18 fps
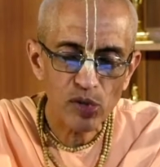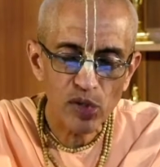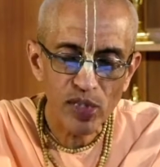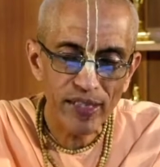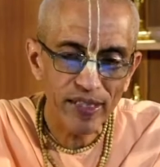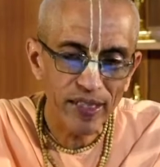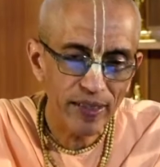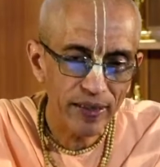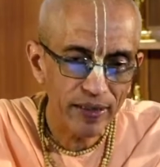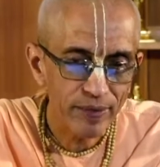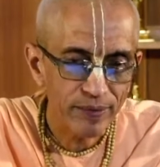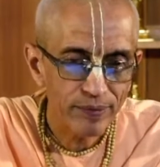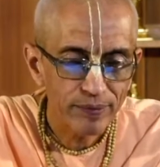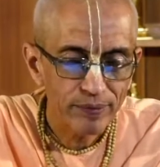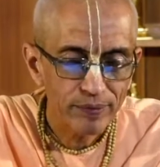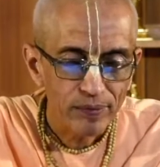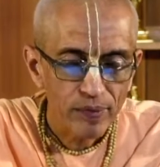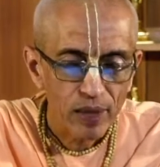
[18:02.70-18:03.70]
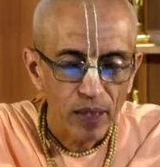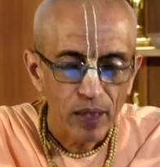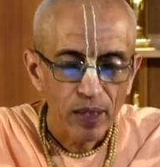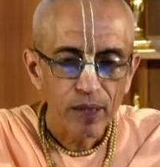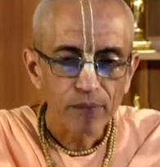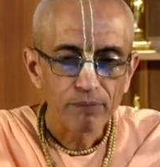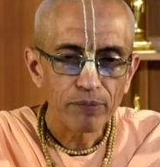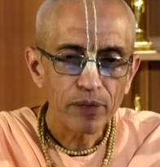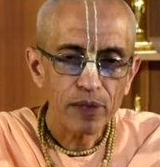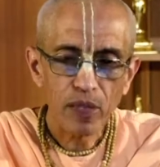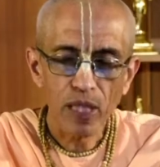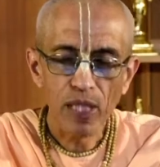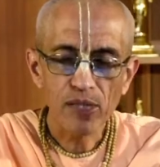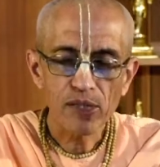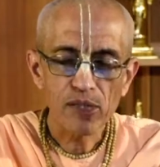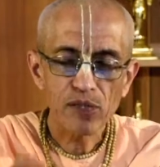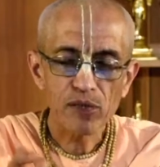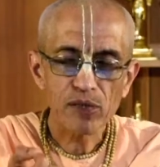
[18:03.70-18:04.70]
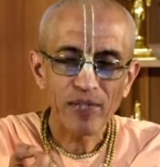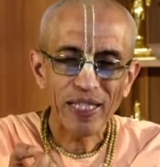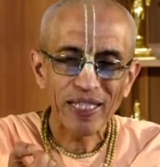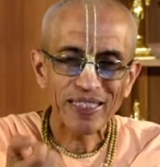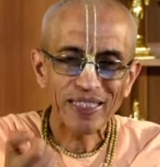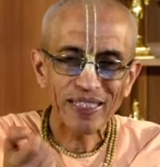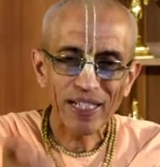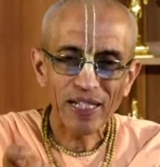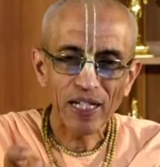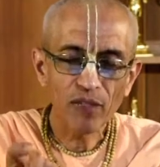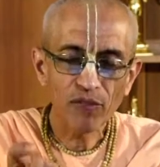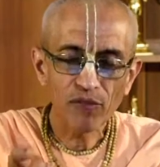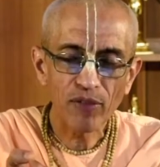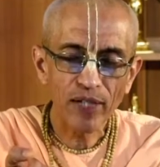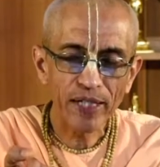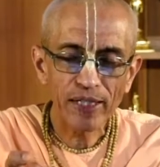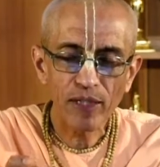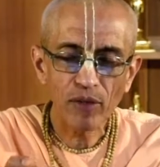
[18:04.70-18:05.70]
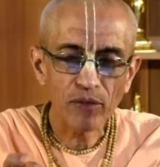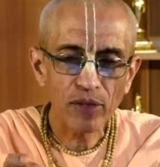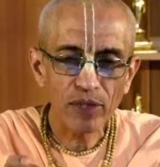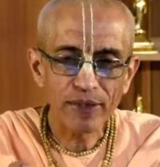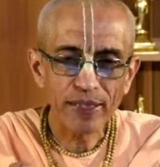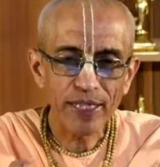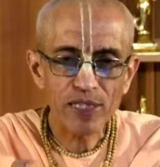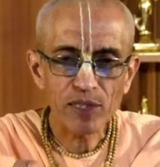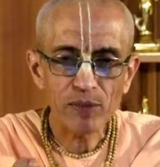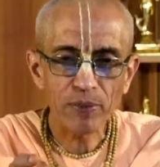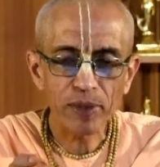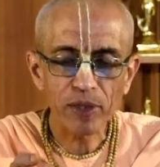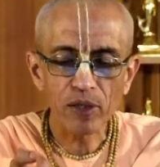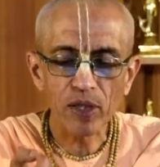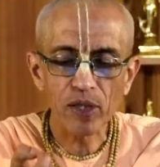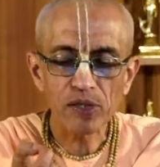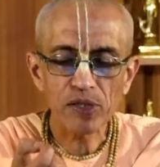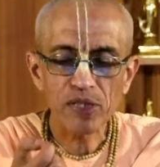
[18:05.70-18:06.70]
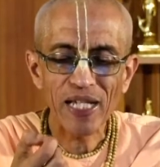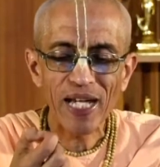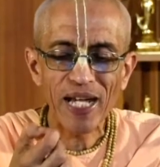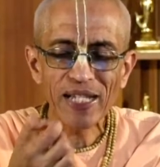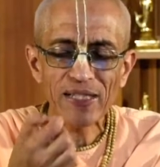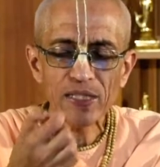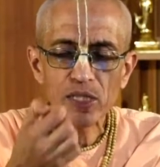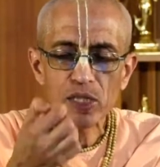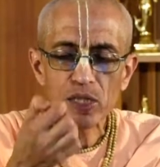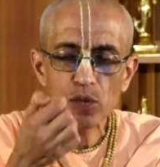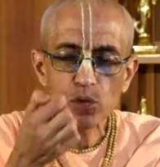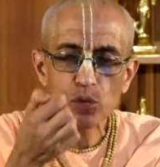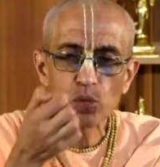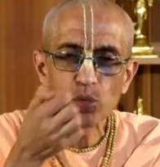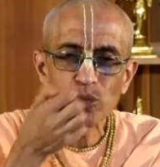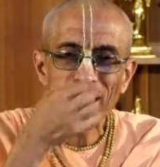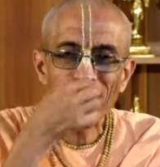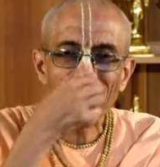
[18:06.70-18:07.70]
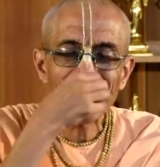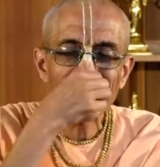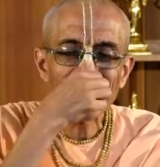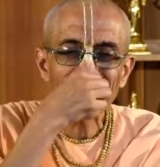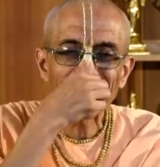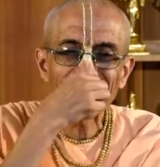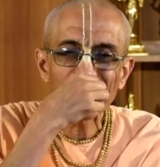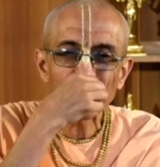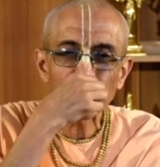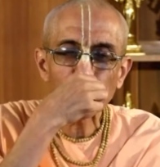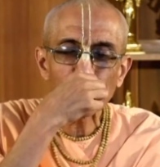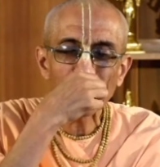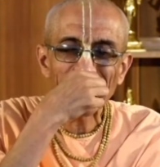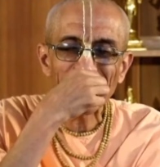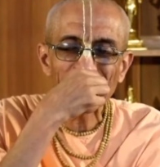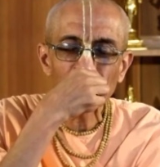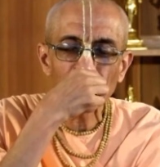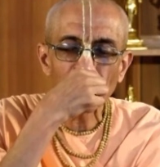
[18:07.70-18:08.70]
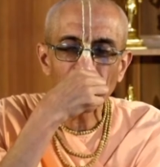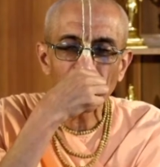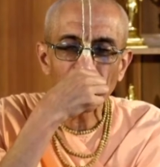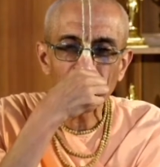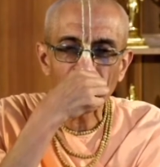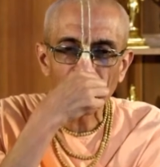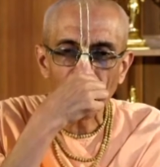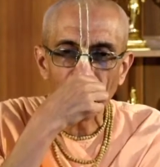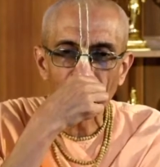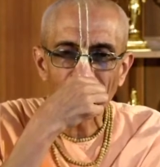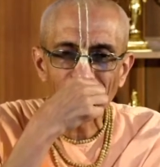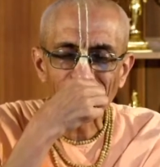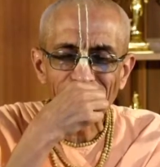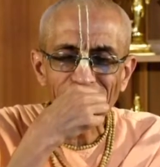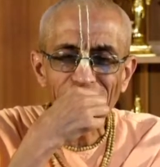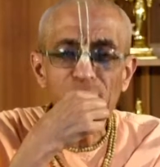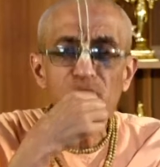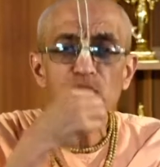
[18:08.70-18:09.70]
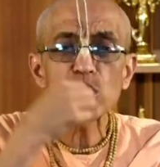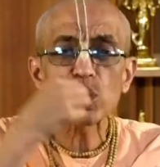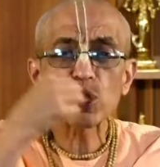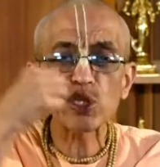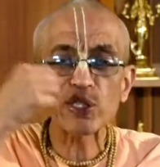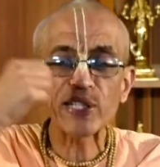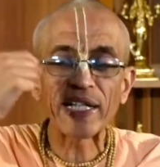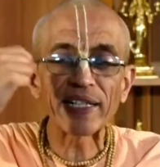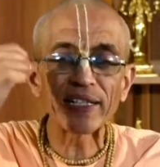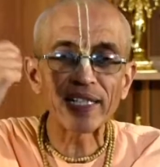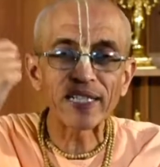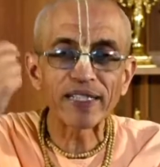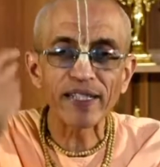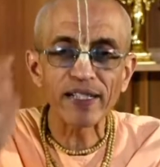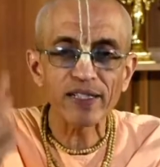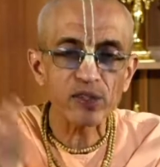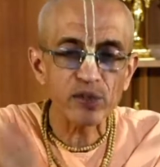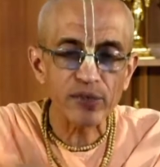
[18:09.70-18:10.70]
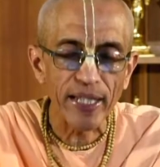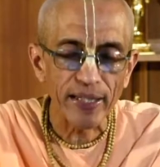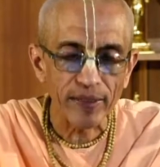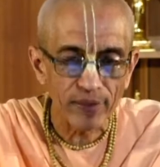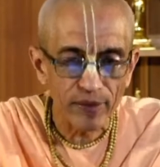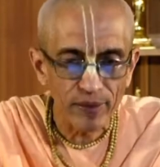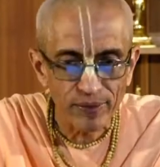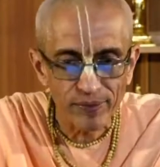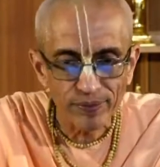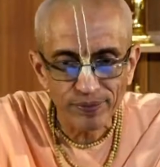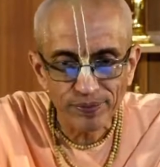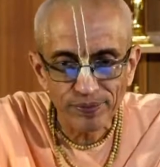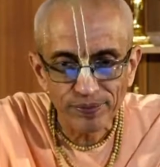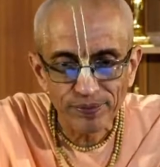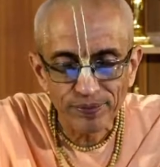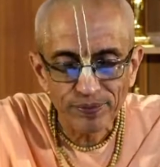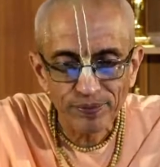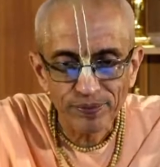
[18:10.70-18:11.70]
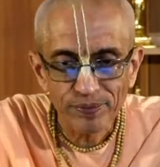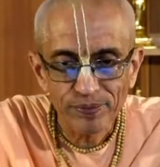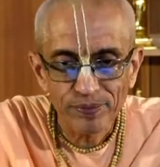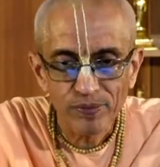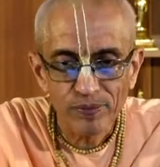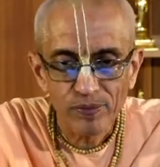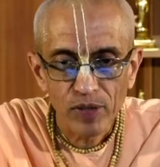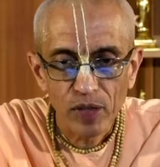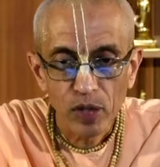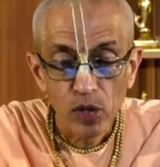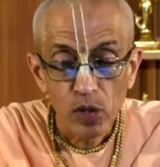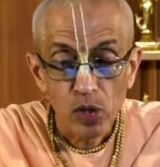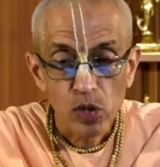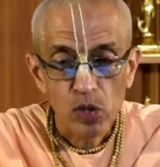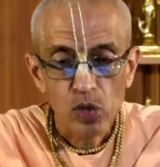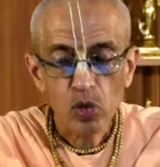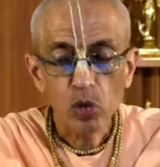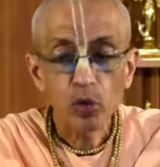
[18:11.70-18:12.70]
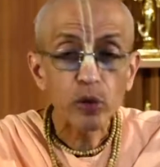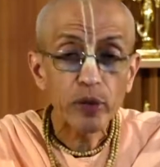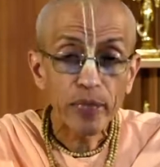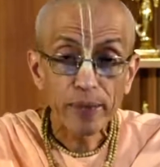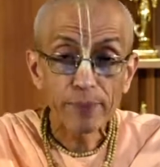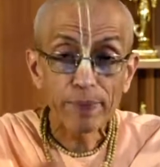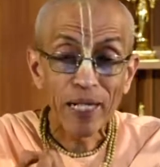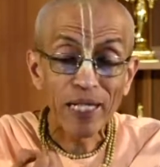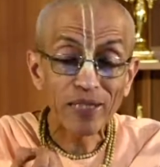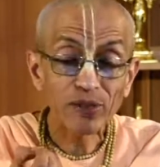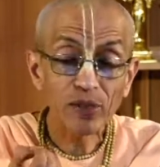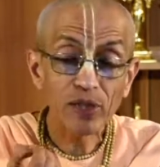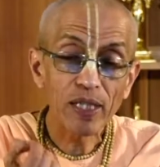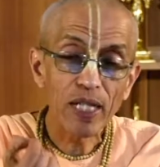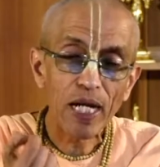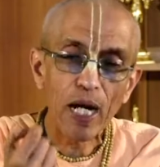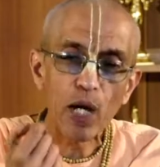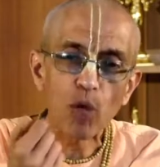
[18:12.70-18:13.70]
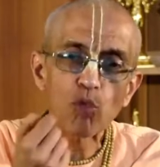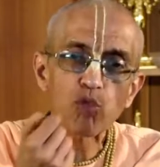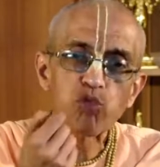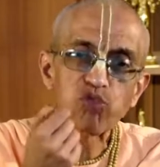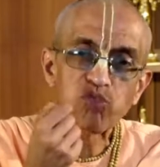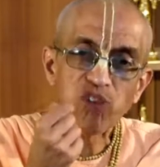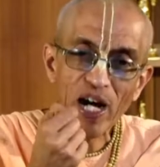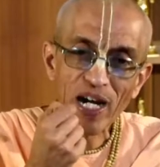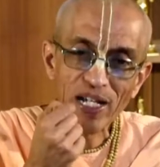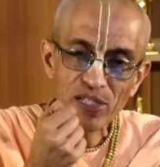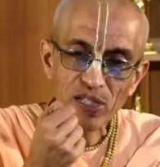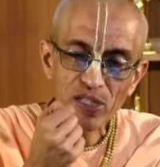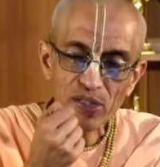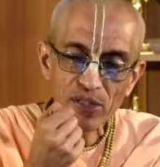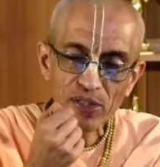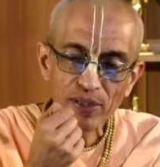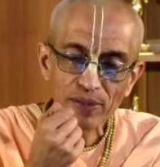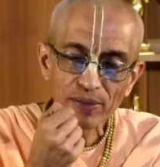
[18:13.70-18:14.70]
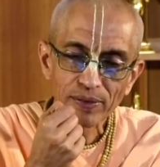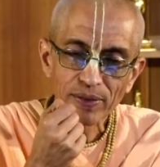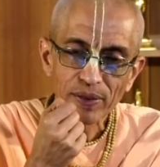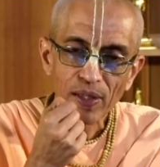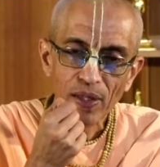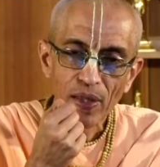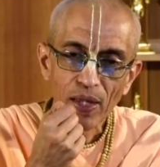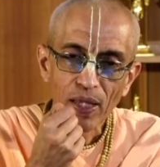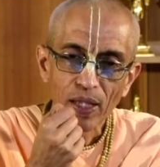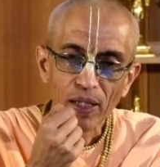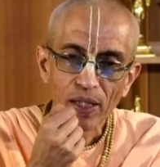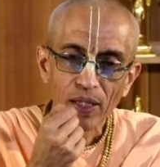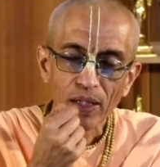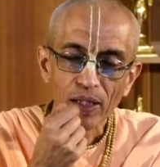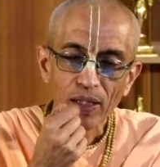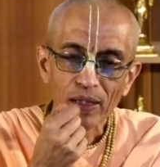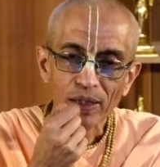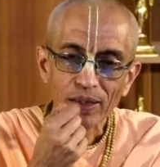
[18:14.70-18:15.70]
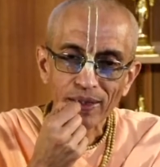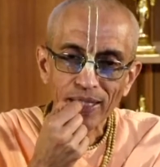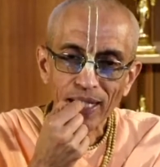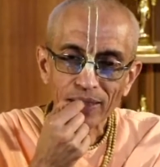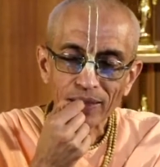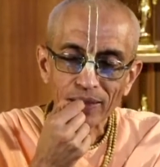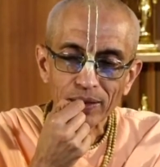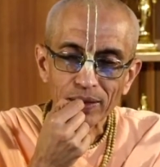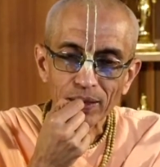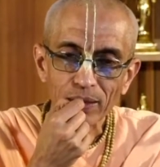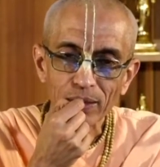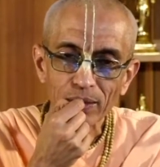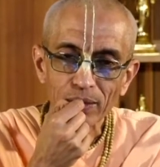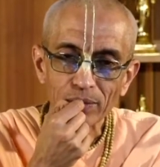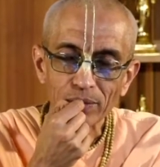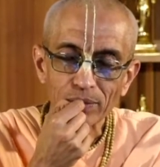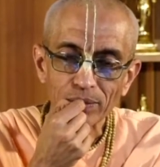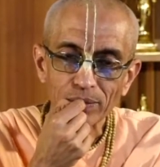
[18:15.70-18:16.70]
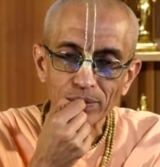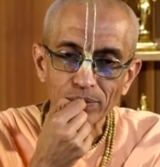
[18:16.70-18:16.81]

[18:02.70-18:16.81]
cyanide because they cannot find out the taste because as soon as it is placed on the tongue instantly there is death so you can imagine how fast that uh,